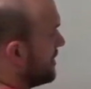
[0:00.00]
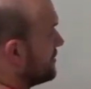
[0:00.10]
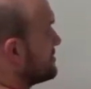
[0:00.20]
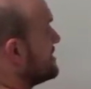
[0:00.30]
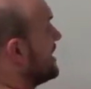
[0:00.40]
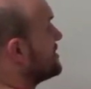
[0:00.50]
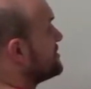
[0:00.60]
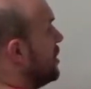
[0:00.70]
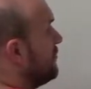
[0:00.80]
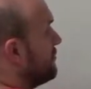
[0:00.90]
equals. Now to
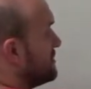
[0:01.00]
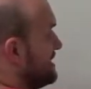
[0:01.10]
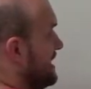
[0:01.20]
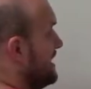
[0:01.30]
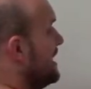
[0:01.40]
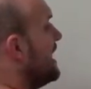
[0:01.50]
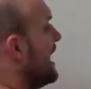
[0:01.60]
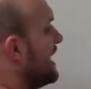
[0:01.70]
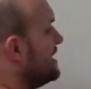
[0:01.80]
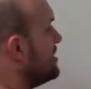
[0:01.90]
solve for t,
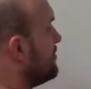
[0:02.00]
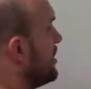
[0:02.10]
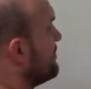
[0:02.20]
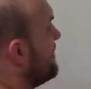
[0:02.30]
I need to plug